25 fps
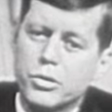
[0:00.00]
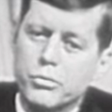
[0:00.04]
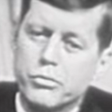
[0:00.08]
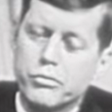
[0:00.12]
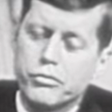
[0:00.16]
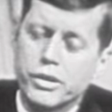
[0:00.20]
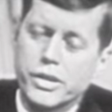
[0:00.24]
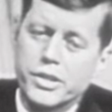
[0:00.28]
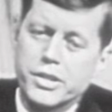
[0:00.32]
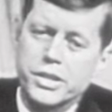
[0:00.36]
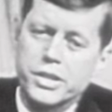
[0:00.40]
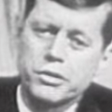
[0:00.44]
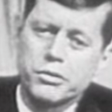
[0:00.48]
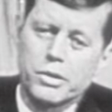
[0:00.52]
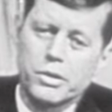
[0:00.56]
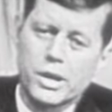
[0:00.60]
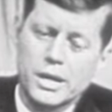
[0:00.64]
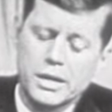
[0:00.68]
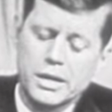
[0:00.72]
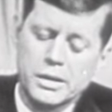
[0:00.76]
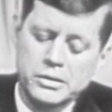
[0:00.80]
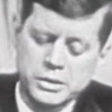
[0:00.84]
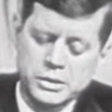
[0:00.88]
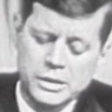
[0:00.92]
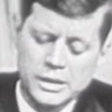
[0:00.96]
new fishing
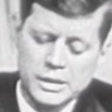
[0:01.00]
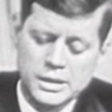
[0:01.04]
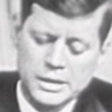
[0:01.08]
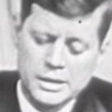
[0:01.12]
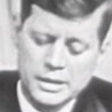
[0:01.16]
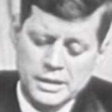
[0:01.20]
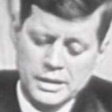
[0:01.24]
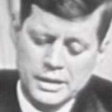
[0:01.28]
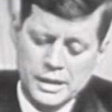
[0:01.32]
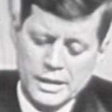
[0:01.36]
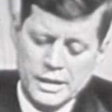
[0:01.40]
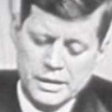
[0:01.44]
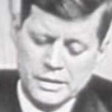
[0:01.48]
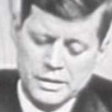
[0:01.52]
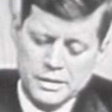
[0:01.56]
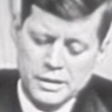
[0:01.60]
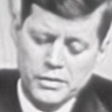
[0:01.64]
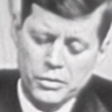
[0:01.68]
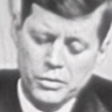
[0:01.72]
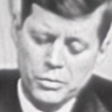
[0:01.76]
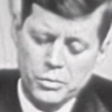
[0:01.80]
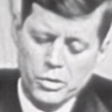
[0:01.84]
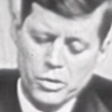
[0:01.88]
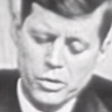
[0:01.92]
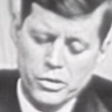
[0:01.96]
grounds. And in
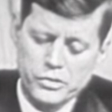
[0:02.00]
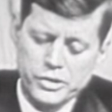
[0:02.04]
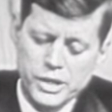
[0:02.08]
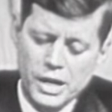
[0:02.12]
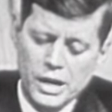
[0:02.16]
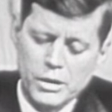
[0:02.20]
other words,